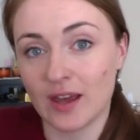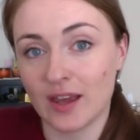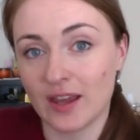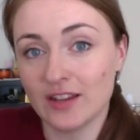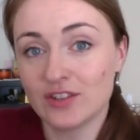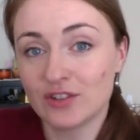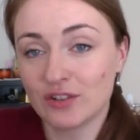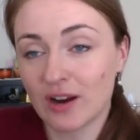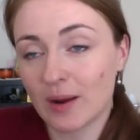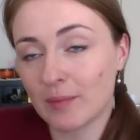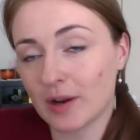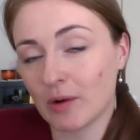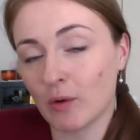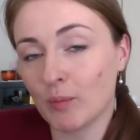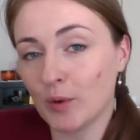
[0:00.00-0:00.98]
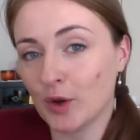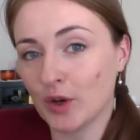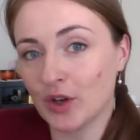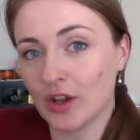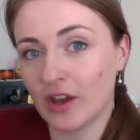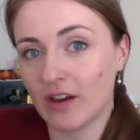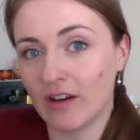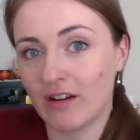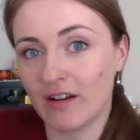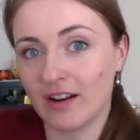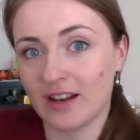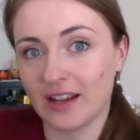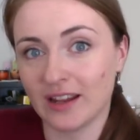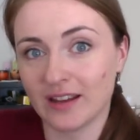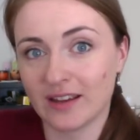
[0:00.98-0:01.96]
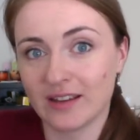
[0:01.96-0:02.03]
Instagram, and I will put her
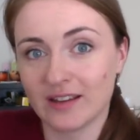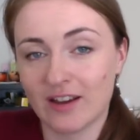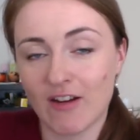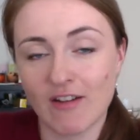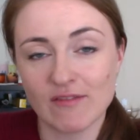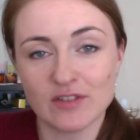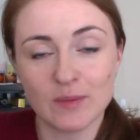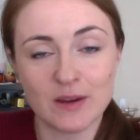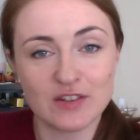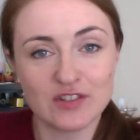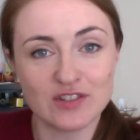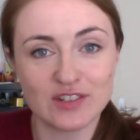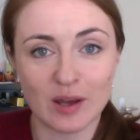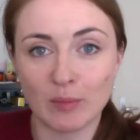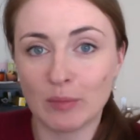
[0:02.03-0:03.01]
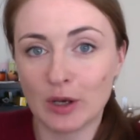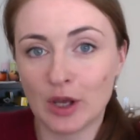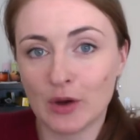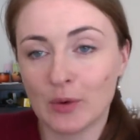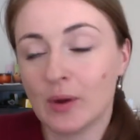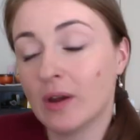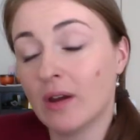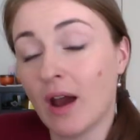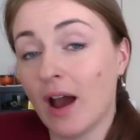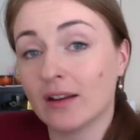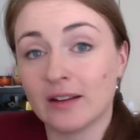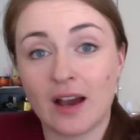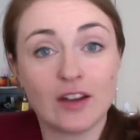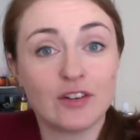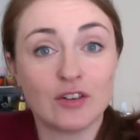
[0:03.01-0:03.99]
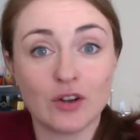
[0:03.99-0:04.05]
information down below. And
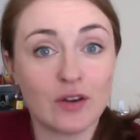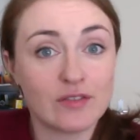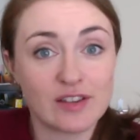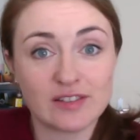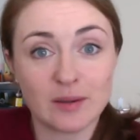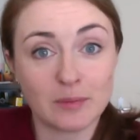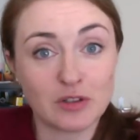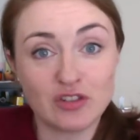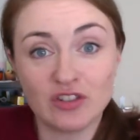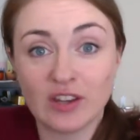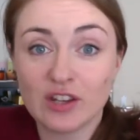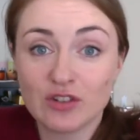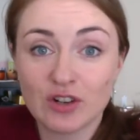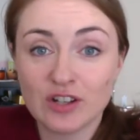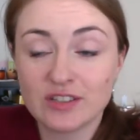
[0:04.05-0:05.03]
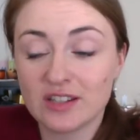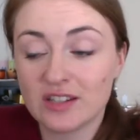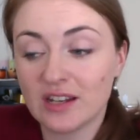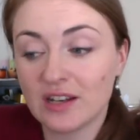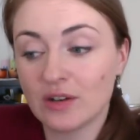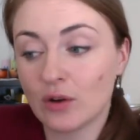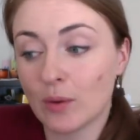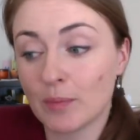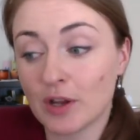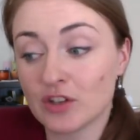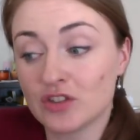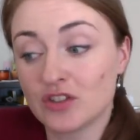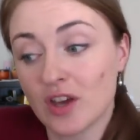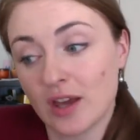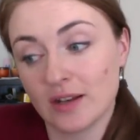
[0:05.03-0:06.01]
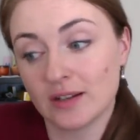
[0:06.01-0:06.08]
I don't know if that's something she's interested in, but
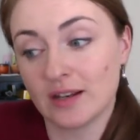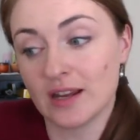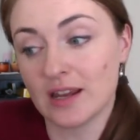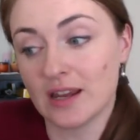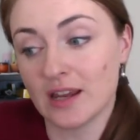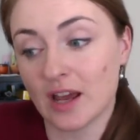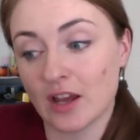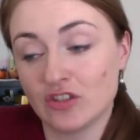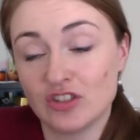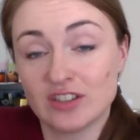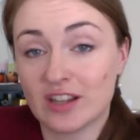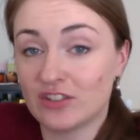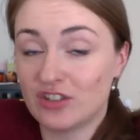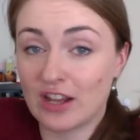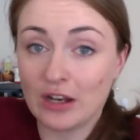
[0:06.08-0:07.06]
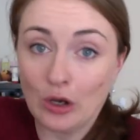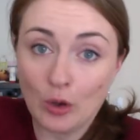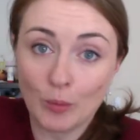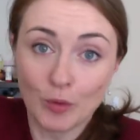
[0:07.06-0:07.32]
certainly she said she had a lot more